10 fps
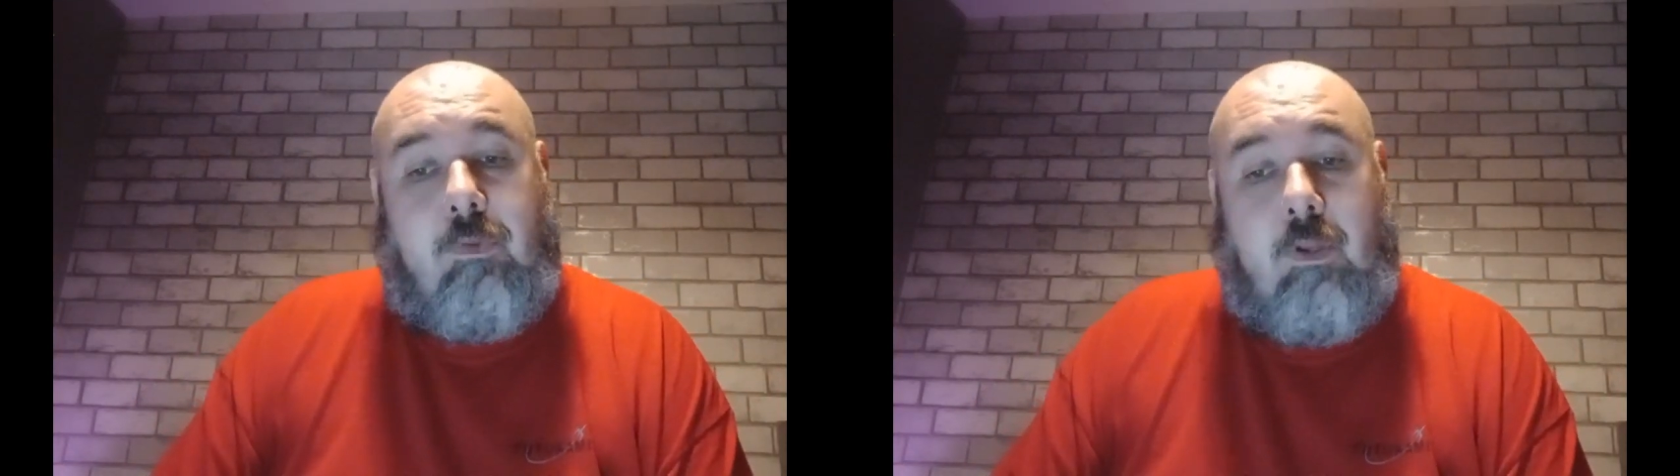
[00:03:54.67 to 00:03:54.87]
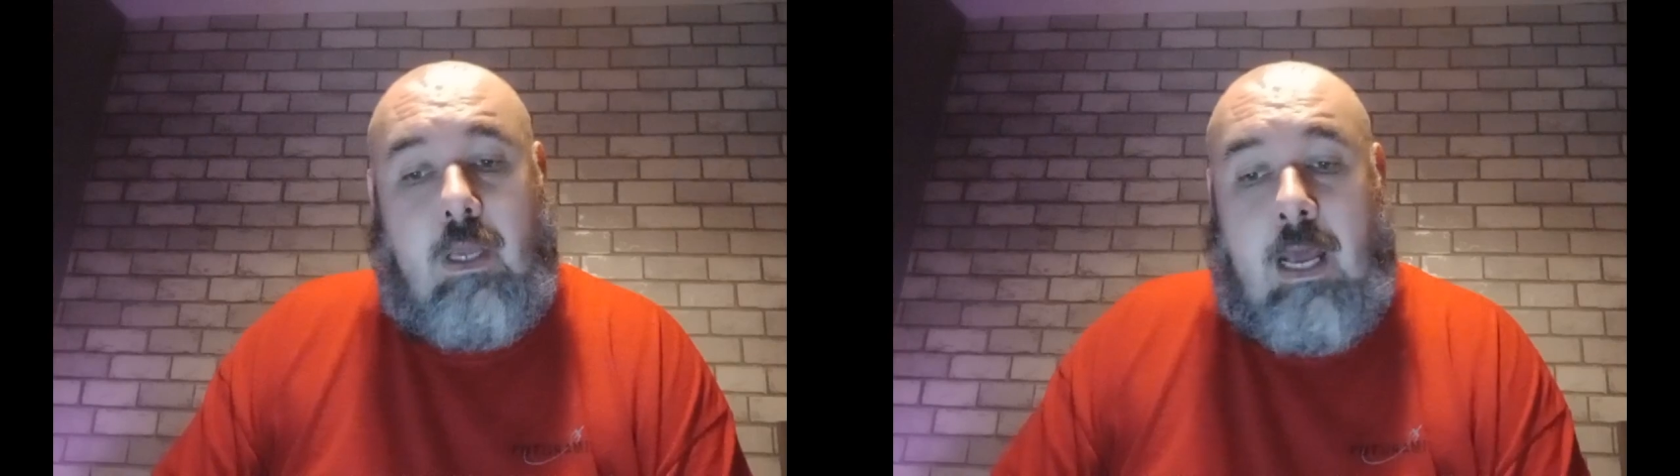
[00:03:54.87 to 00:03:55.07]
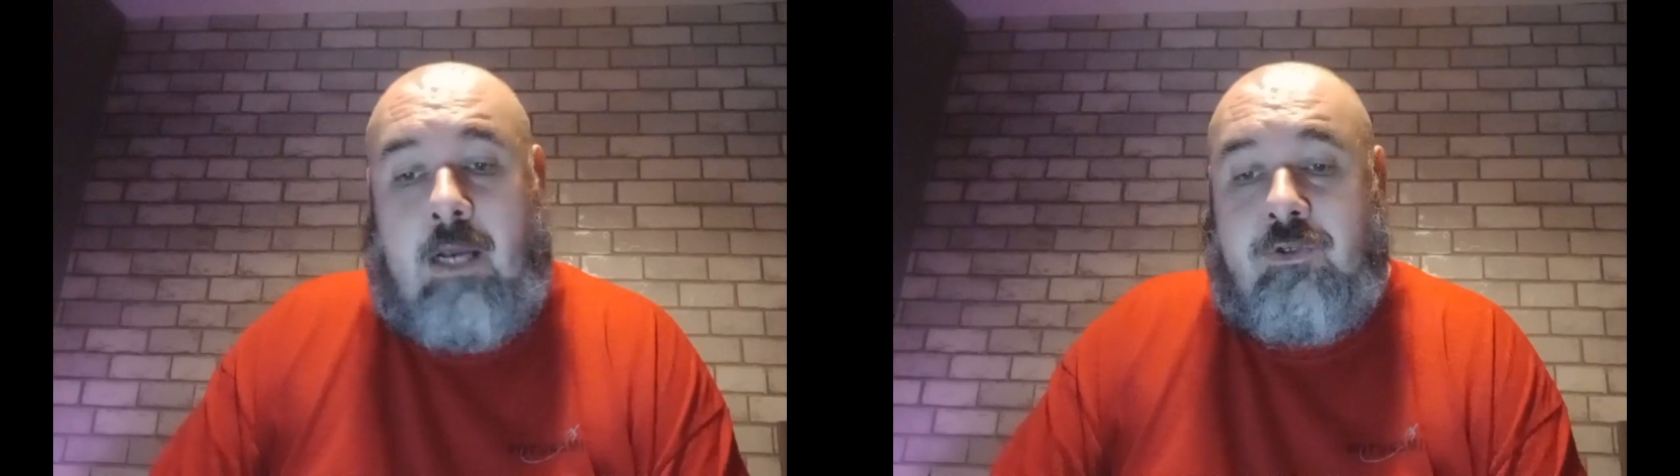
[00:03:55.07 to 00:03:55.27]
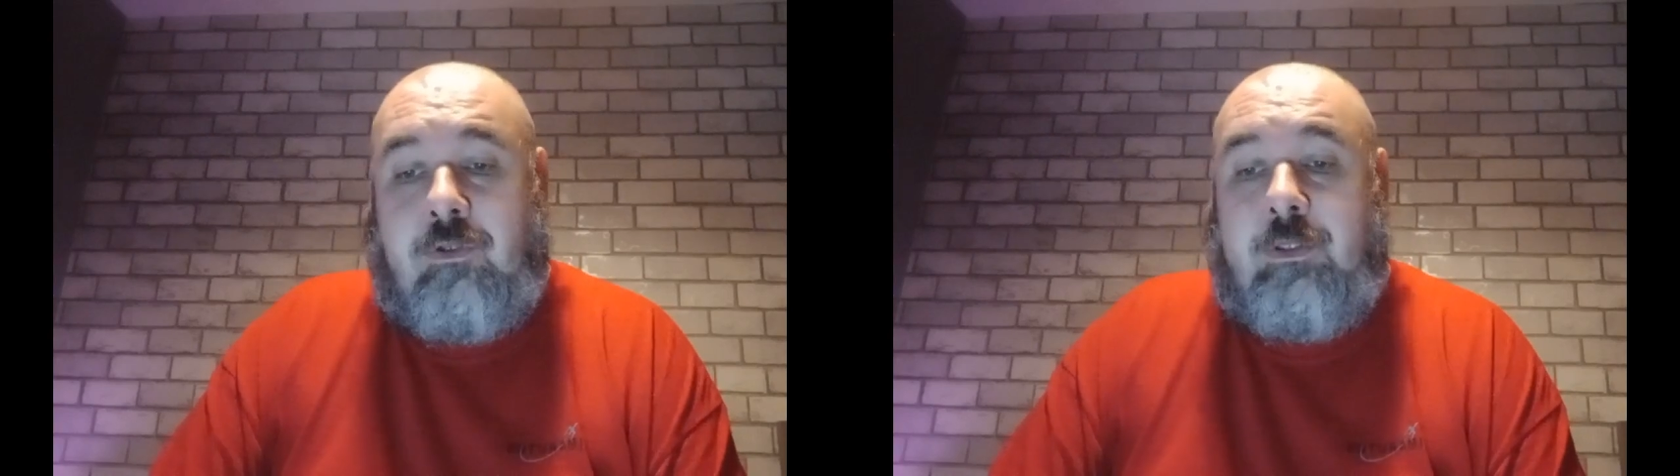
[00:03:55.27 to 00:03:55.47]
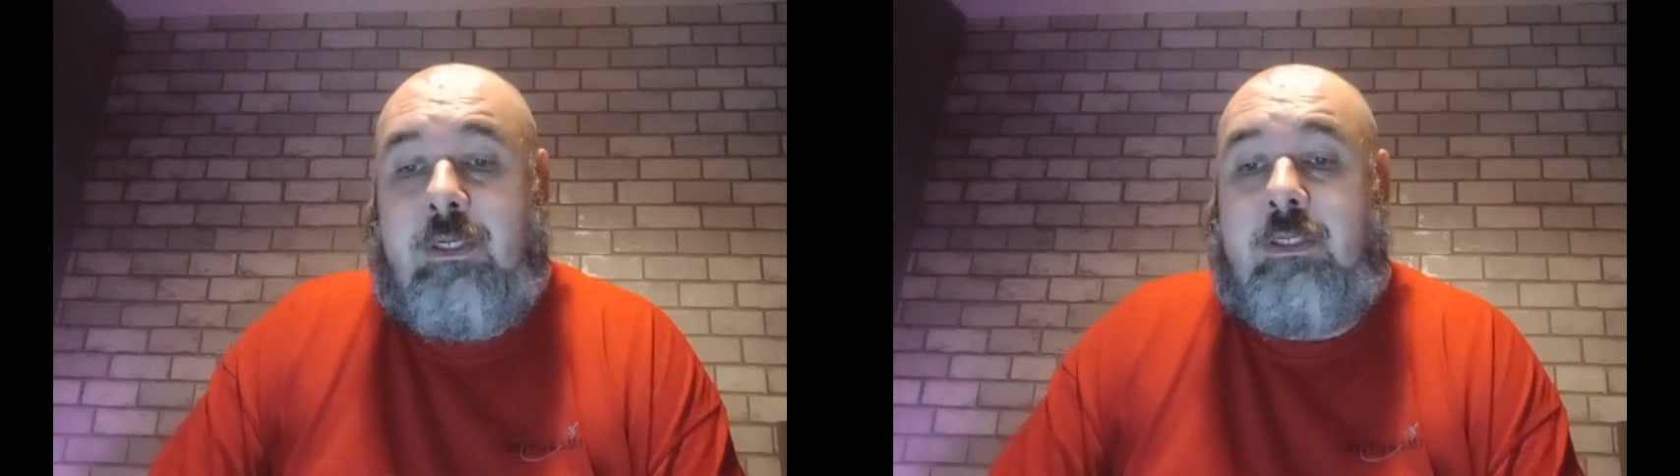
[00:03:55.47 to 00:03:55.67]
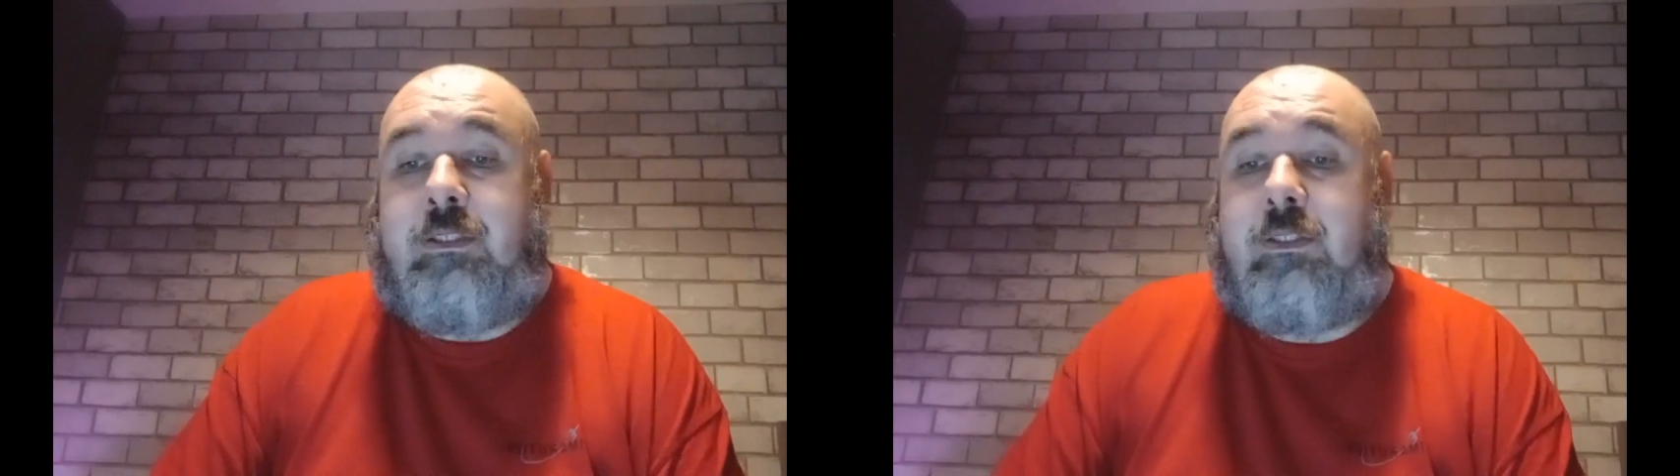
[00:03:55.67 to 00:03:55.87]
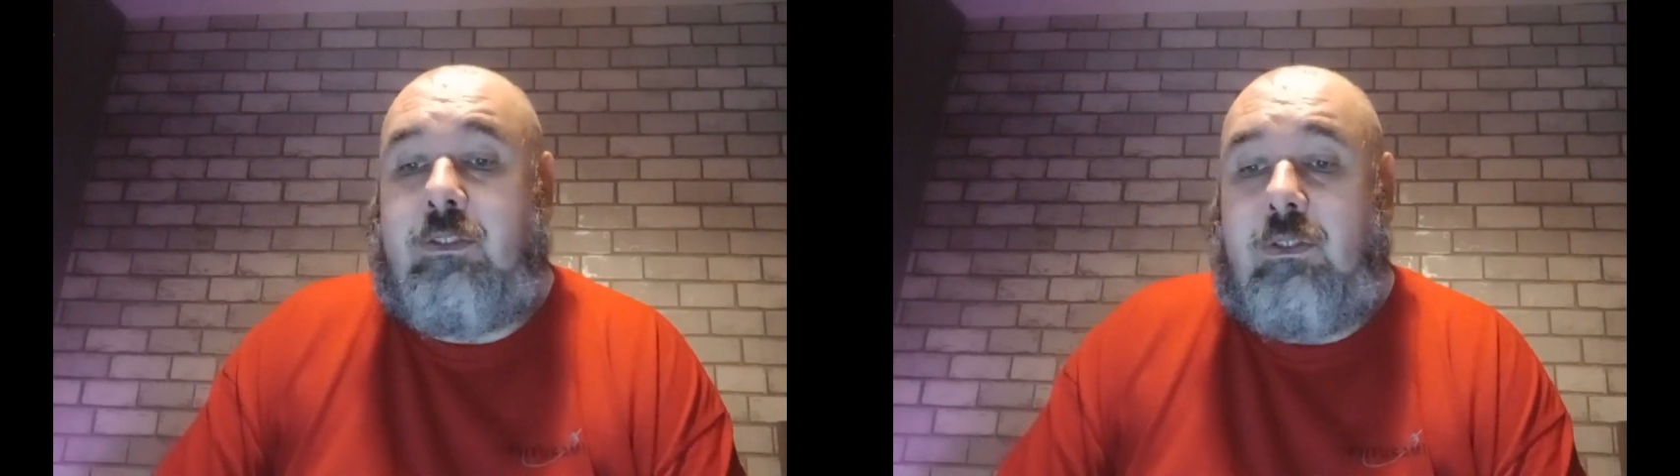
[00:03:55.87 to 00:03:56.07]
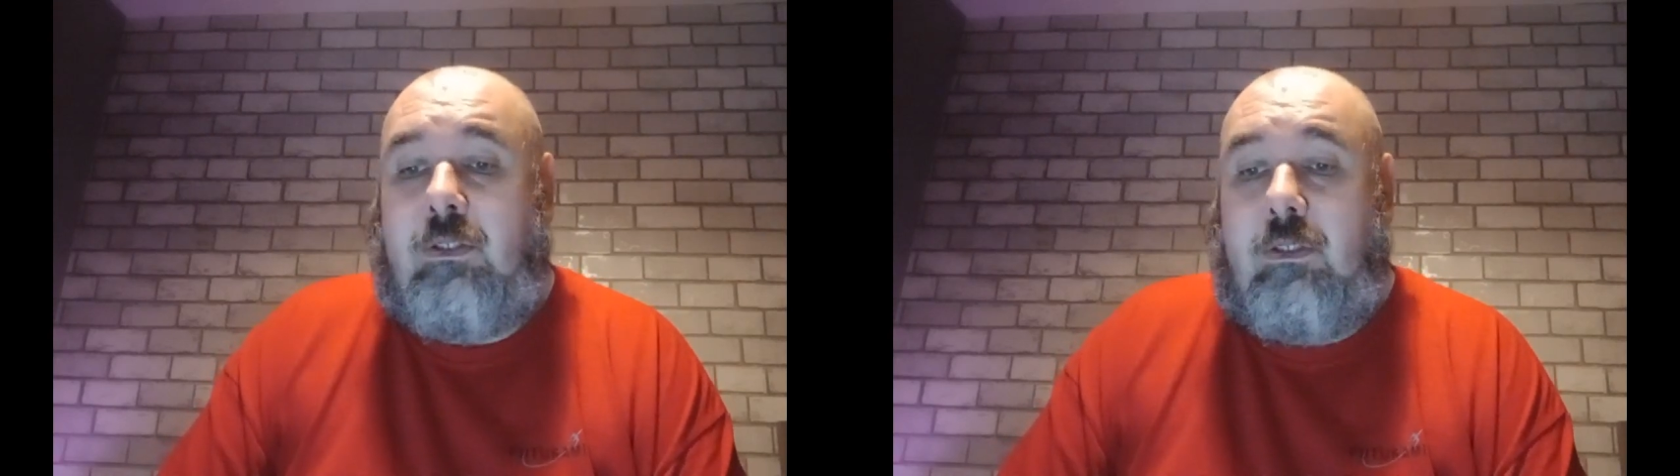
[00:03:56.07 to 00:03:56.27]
AstroLizs,